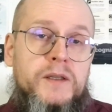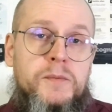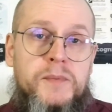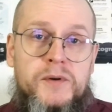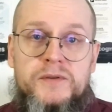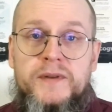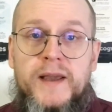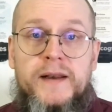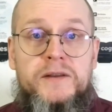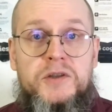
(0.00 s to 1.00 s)
a person
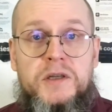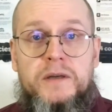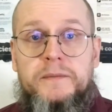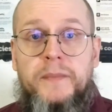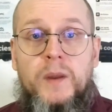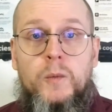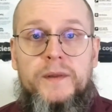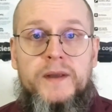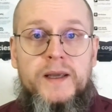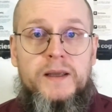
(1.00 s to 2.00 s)
can achieve when
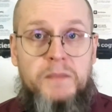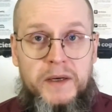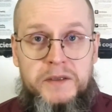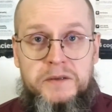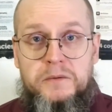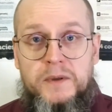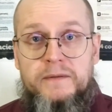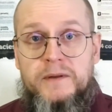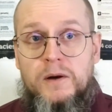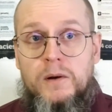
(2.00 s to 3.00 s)
they manage to live
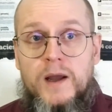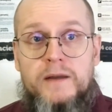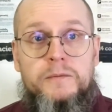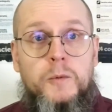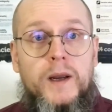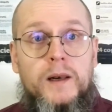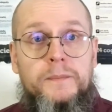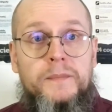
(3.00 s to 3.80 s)
their life well